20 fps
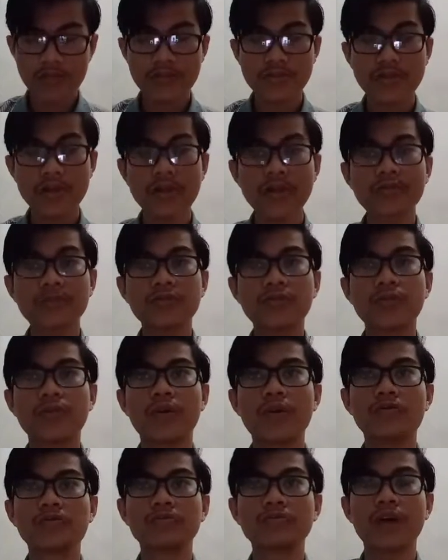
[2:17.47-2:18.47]
start
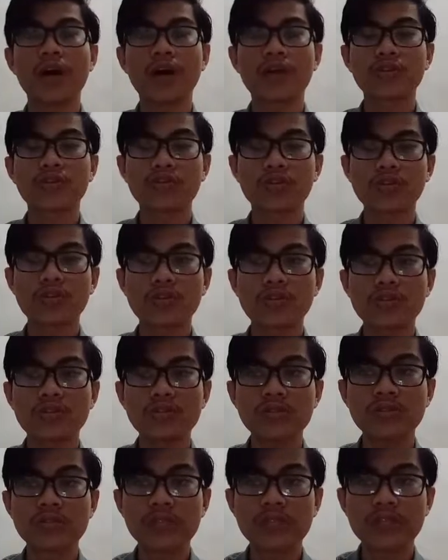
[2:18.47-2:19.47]
when Arthur
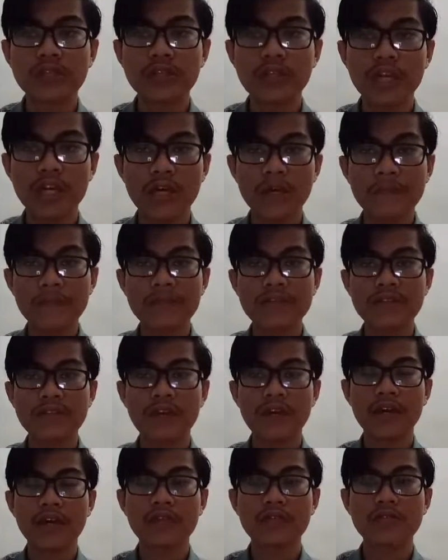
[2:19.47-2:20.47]
Kipps
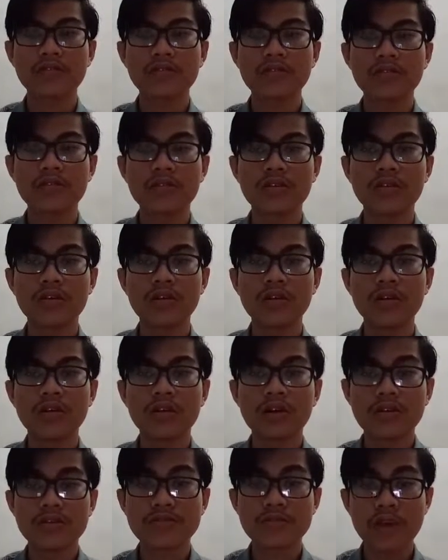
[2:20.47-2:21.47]
get
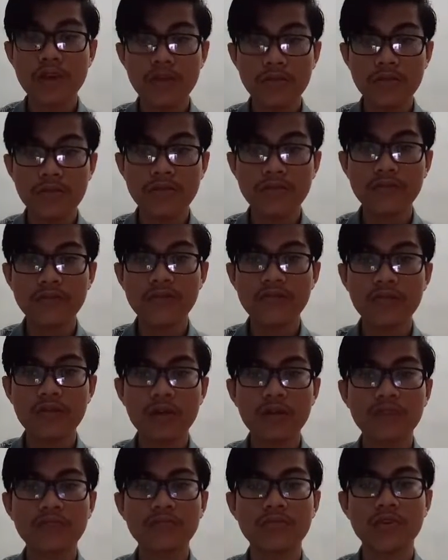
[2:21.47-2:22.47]
the assignment
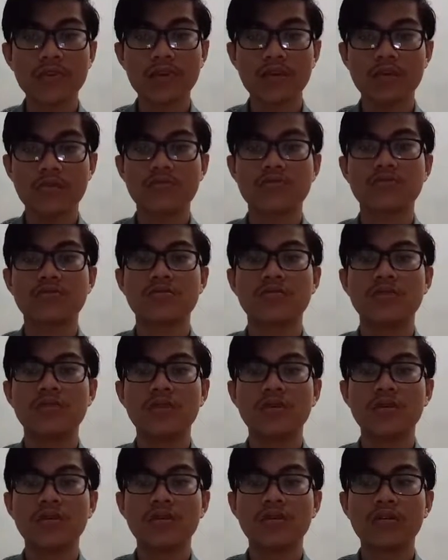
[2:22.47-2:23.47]
from his
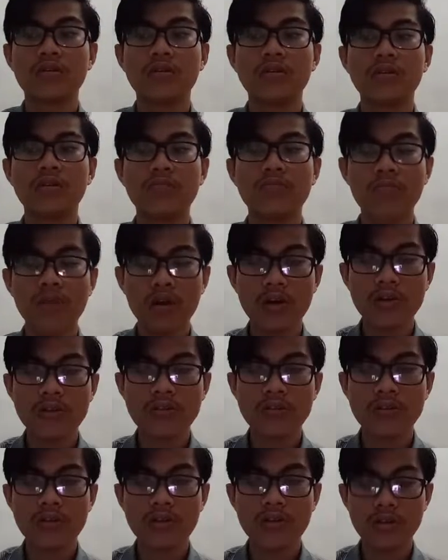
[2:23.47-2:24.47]

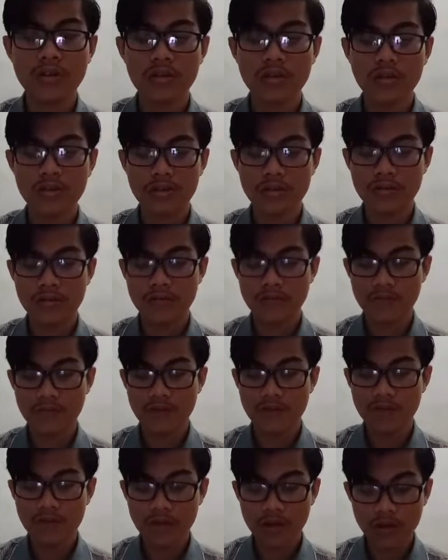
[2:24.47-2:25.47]
boss is
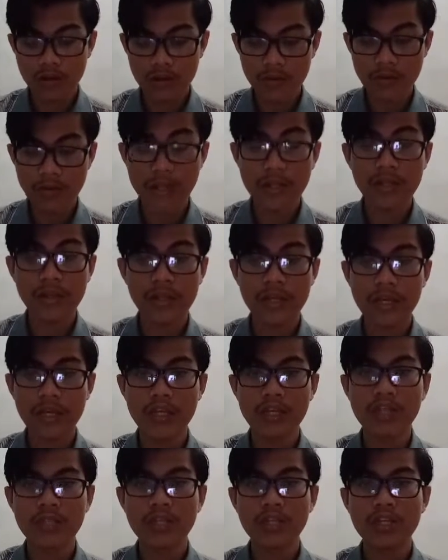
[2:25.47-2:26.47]
Mr.
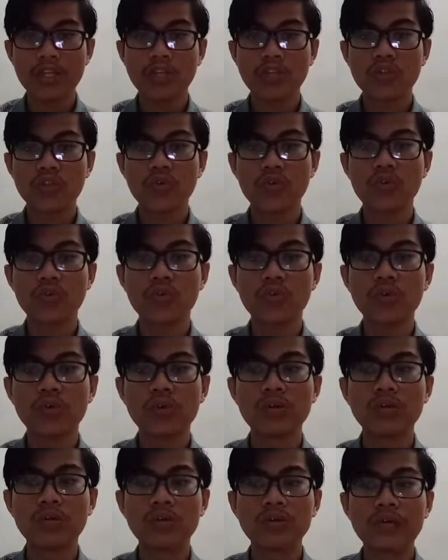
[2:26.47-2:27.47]
Bentley
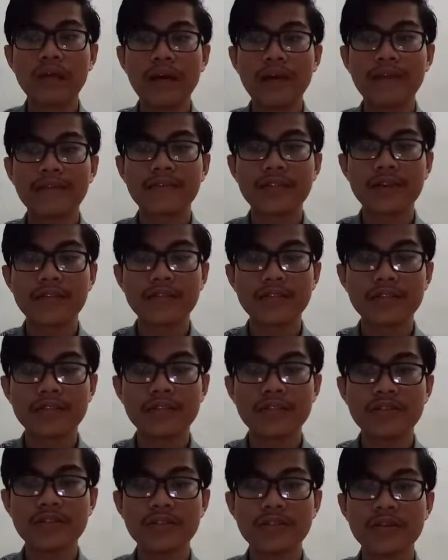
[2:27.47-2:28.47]
to attend
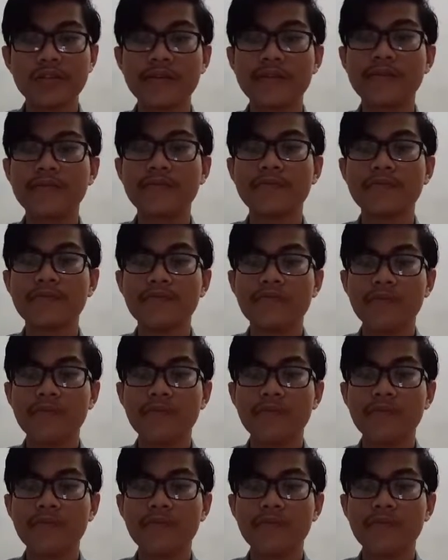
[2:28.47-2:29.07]
the